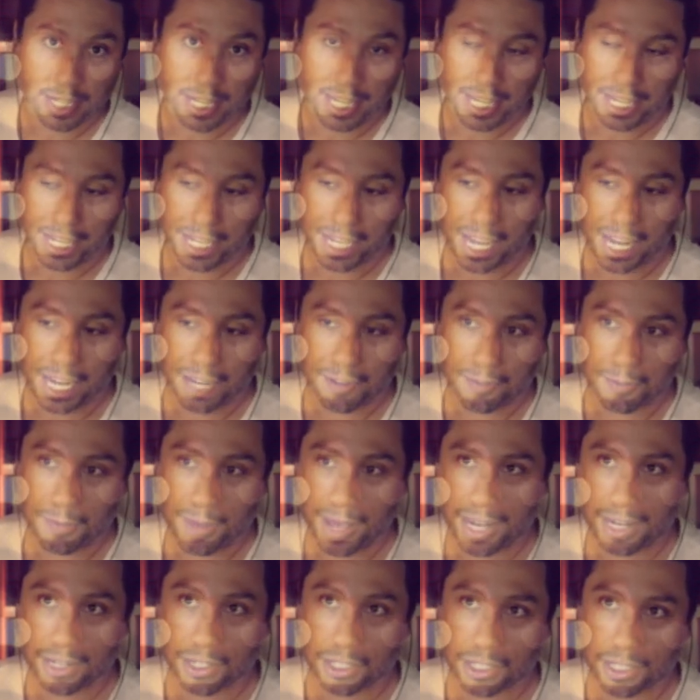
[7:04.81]
So in other
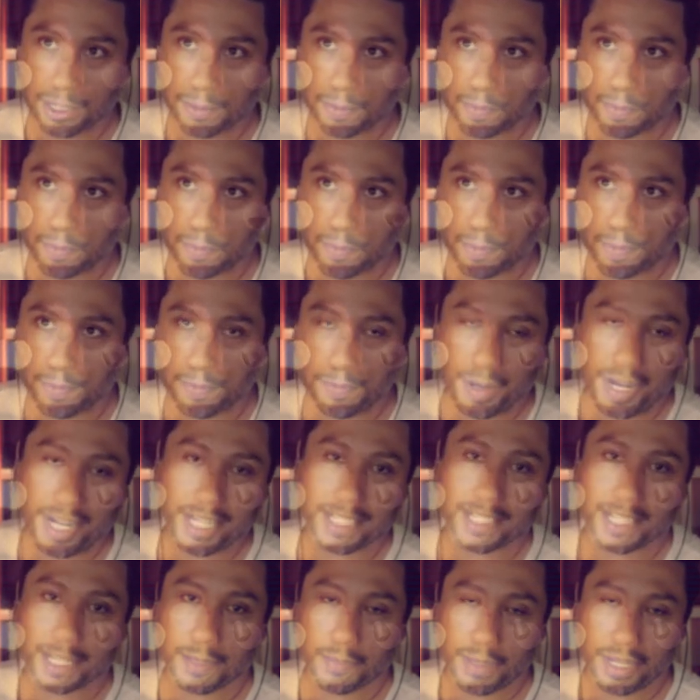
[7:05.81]
words,
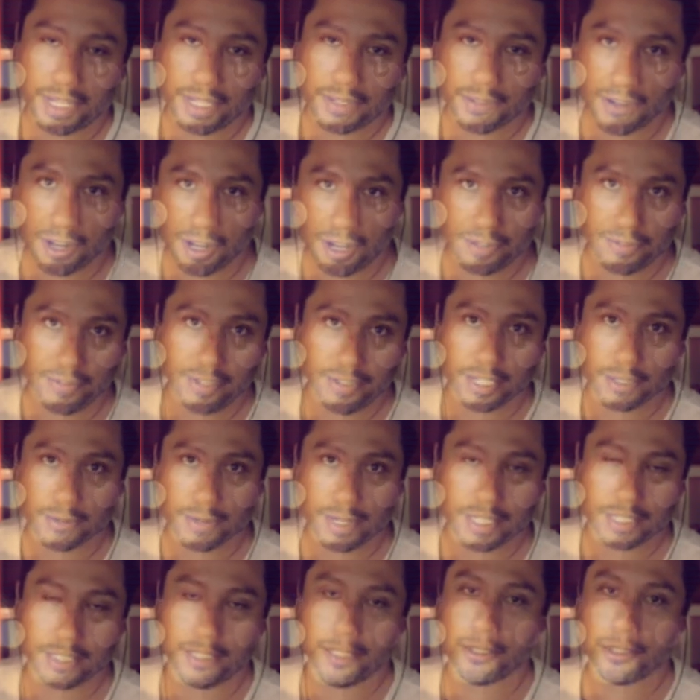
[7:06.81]
all the sex you could ever
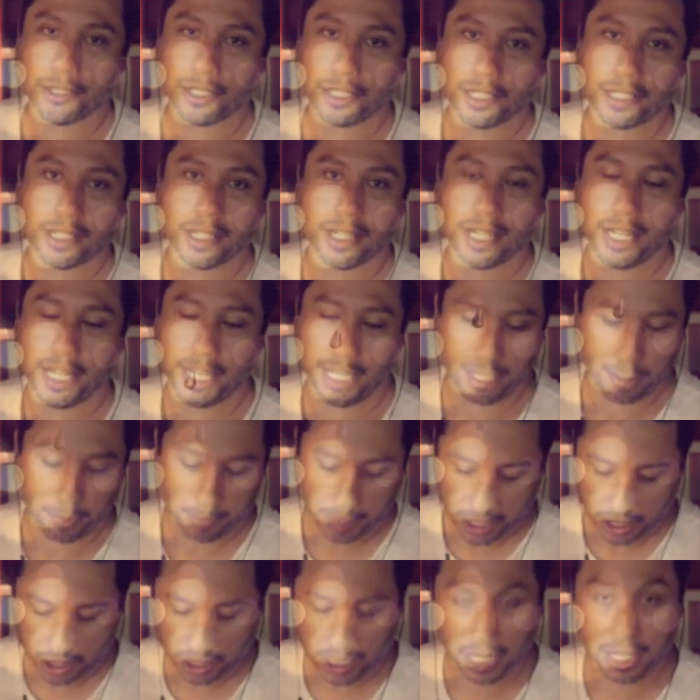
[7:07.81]
want, all the
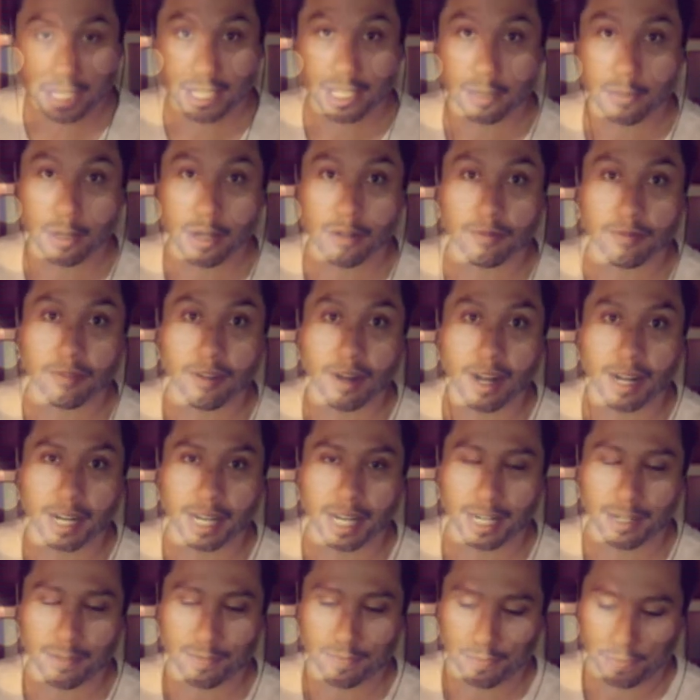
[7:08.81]
attention you could ever want,
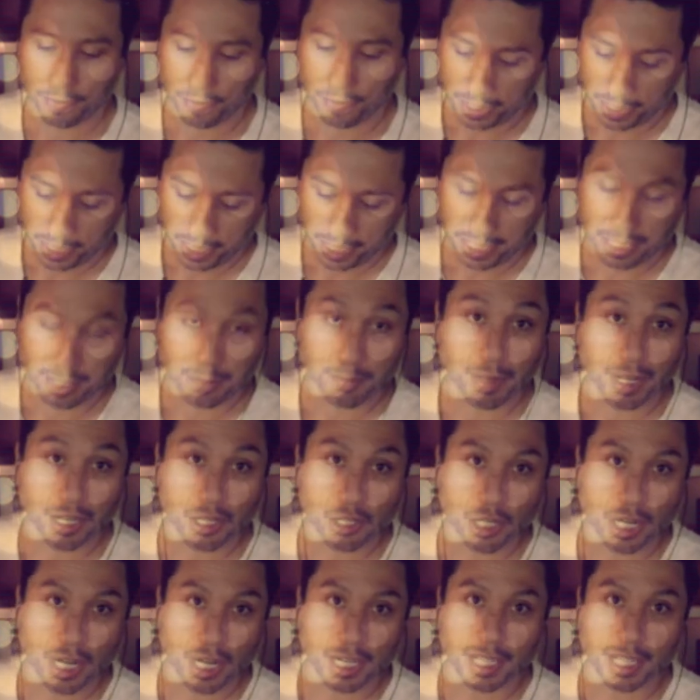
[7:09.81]
all these things that guys
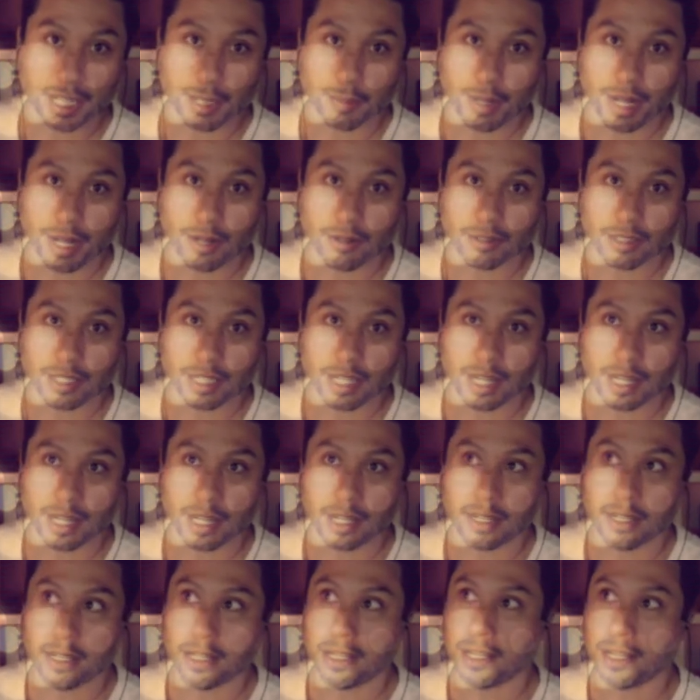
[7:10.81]
have to work for and
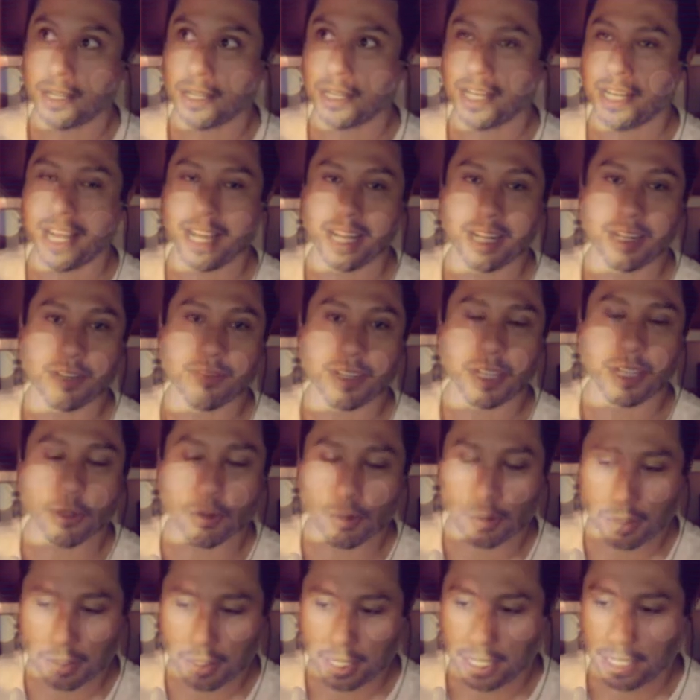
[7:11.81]
earn are just
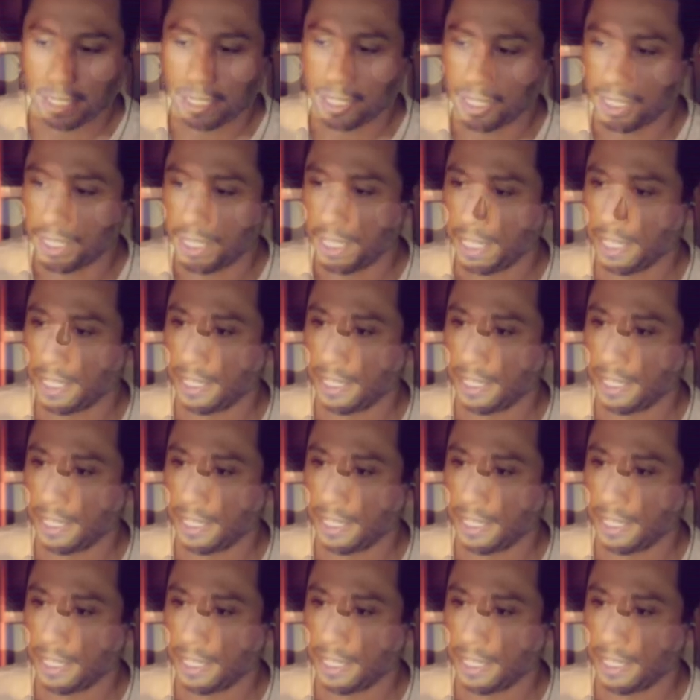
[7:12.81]
given to women.